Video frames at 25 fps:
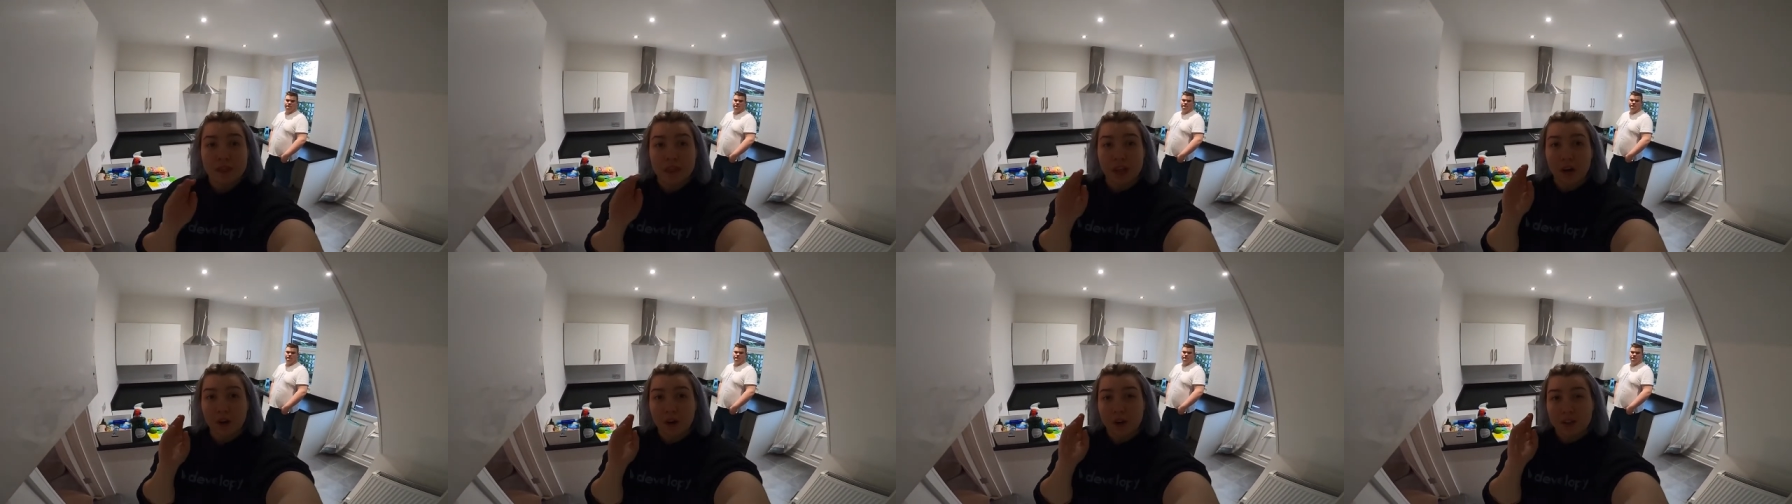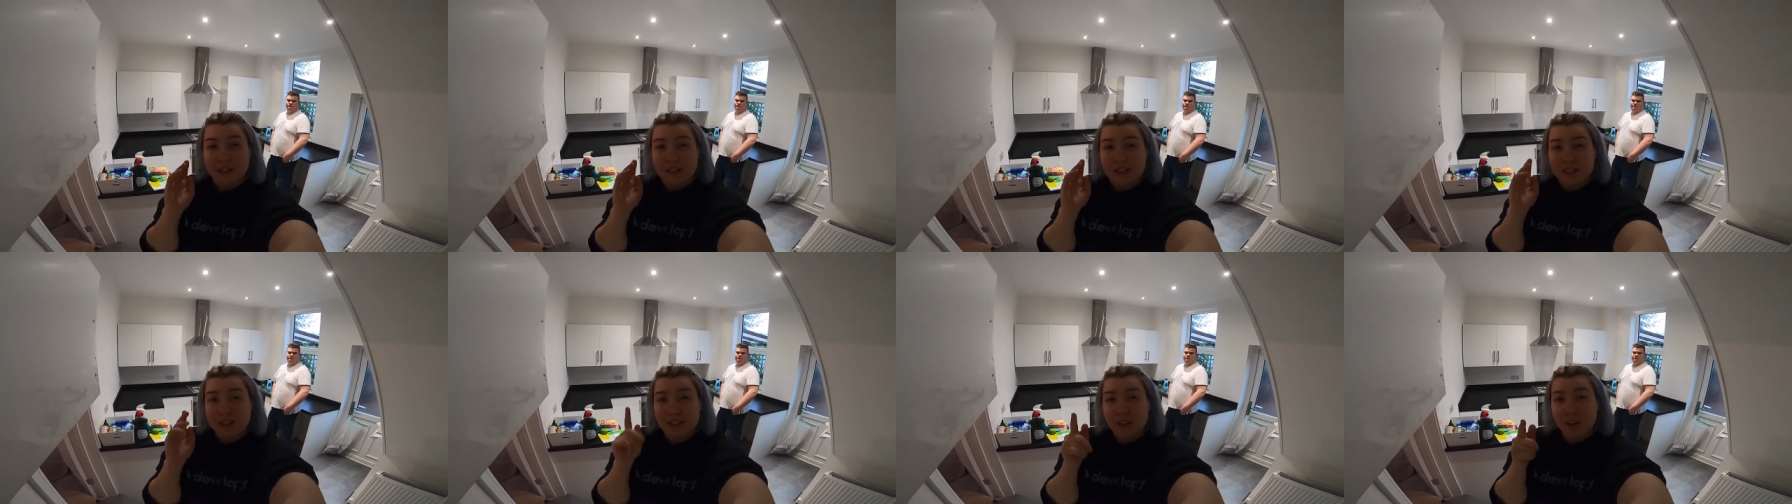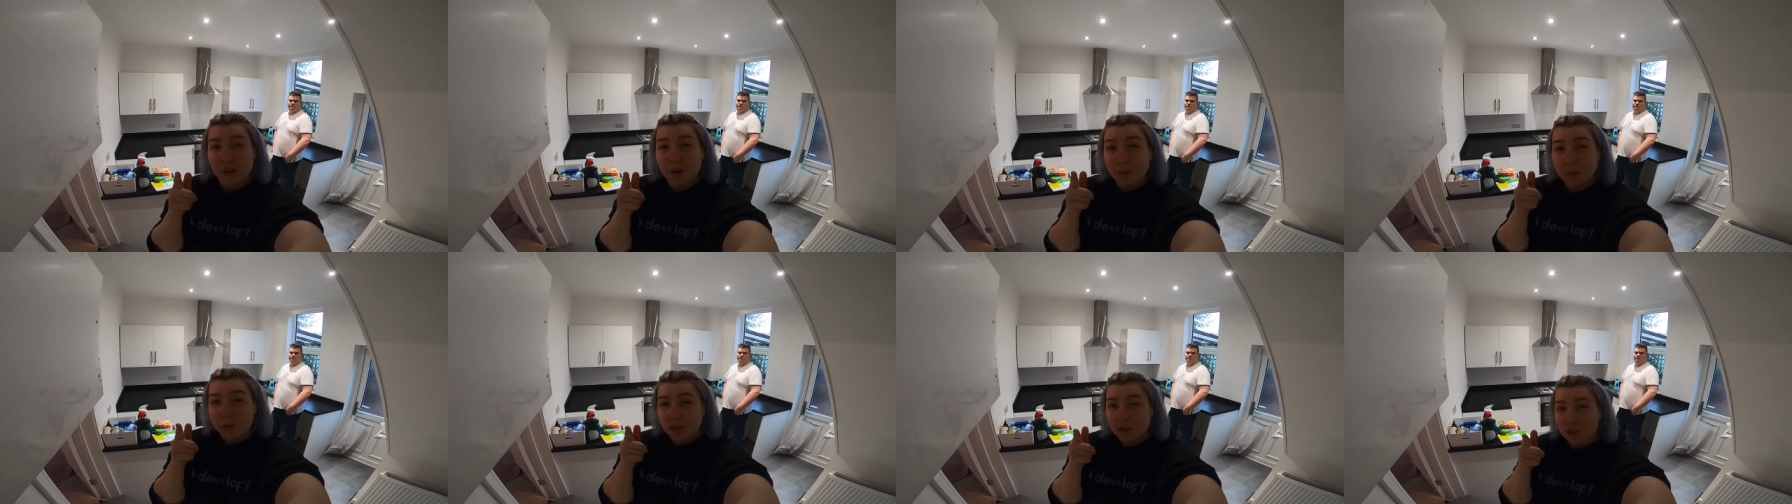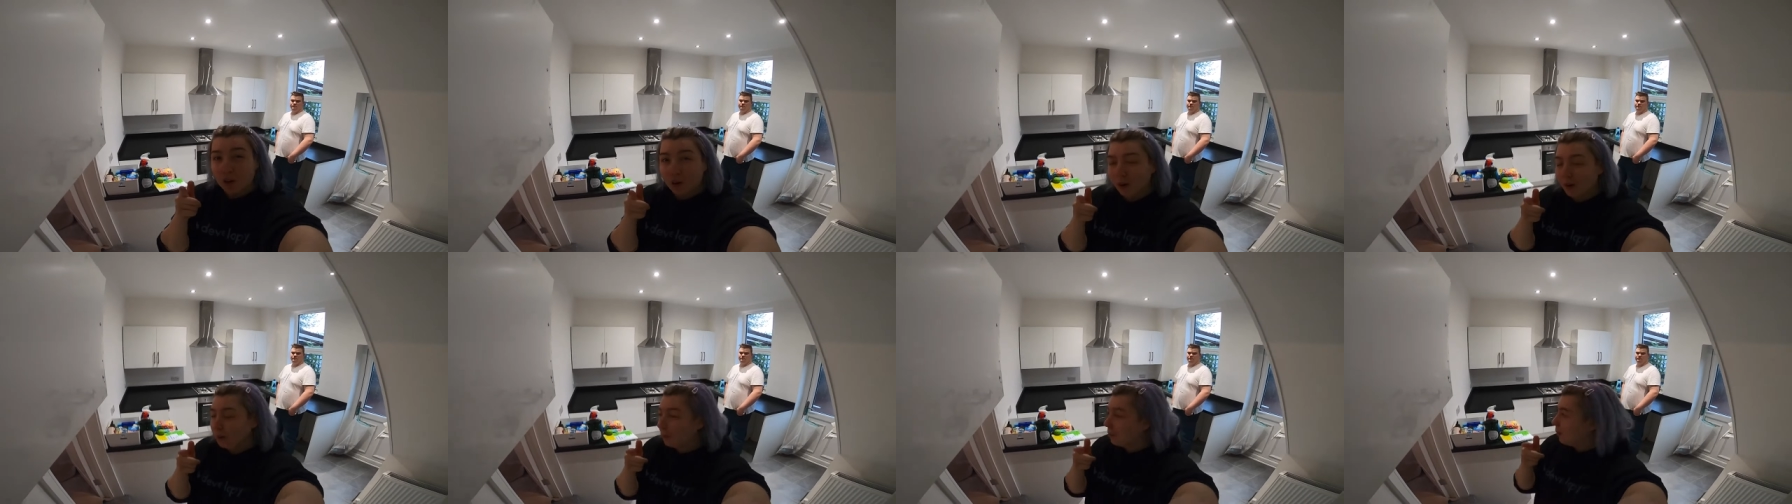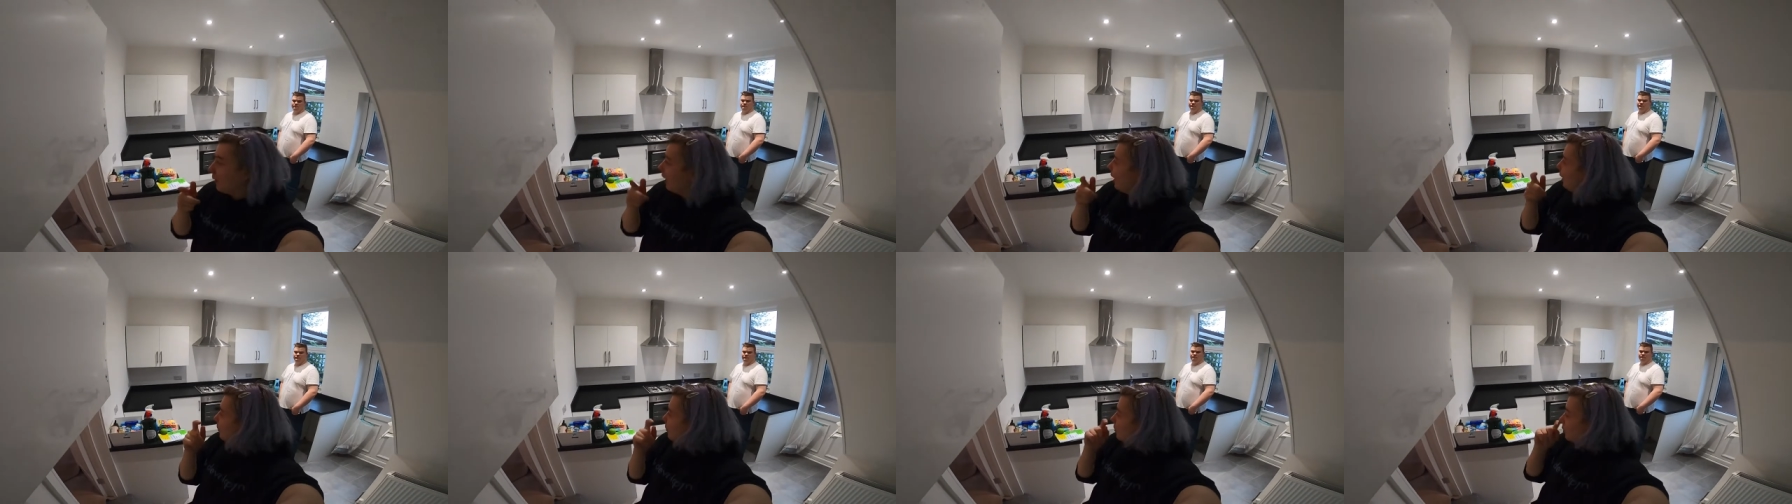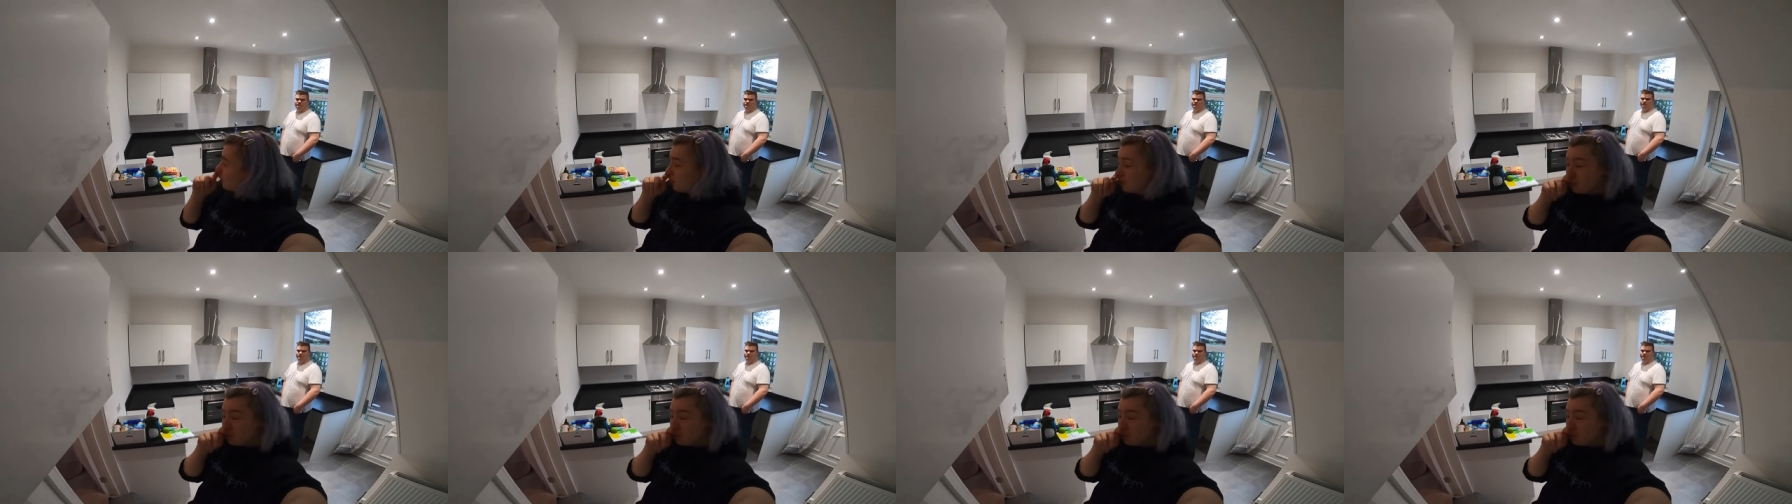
I'm gonna set up a time lapse.